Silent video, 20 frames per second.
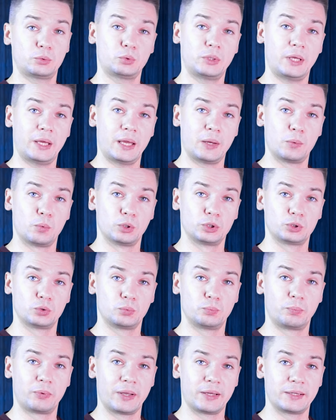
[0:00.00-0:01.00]
Today I want
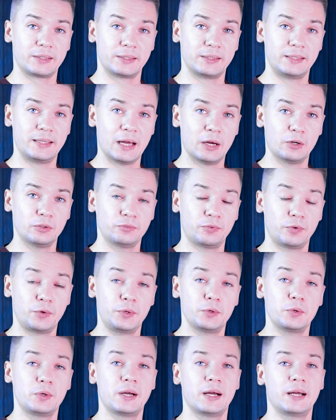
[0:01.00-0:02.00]
to break it down for
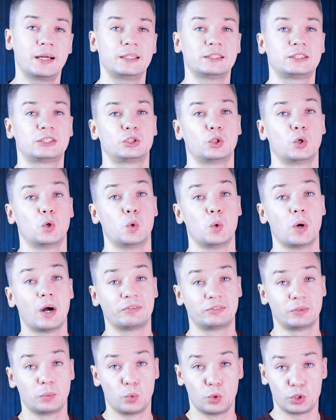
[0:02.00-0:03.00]
you guys, so
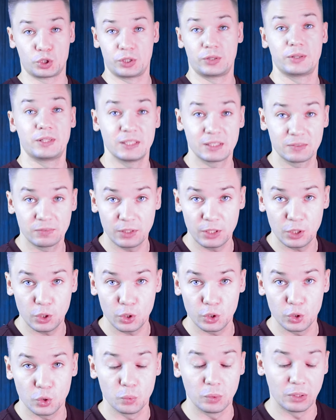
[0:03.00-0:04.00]
after watching this
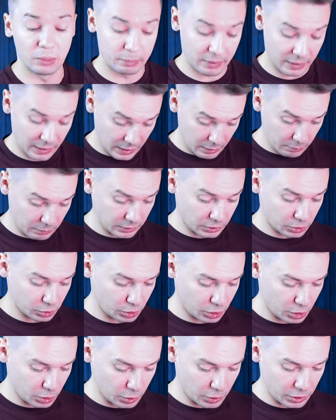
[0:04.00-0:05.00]
video you will be able to
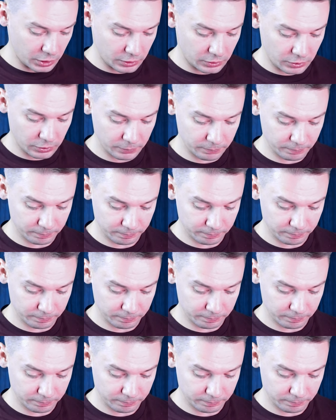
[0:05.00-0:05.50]
do it.